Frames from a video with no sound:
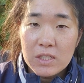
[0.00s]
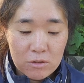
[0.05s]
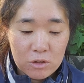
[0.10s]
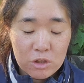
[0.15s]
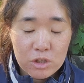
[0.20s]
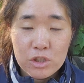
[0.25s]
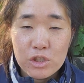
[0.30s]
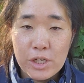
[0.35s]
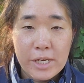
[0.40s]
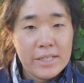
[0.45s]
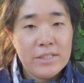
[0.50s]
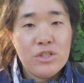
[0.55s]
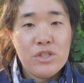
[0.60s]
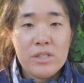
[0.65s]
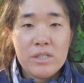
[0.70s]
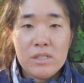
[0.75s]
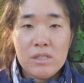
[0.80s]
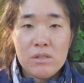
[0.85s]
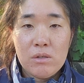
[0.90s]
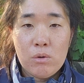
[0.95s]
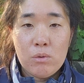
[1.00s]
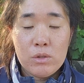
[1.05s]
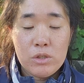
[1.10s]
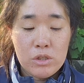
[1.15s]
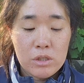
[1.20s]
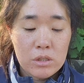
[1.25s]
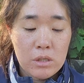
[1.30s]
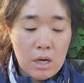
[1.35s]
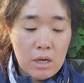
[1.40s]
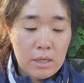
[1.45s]
Good chance she doesn't know what
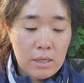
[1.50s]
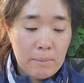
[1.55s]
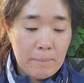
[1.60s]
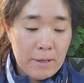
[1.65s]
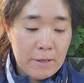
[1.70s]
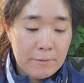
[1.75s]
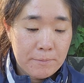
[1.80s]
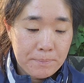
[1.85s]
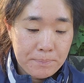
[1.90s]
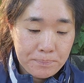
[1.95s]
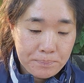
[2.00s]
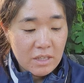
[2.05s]
she's talking about.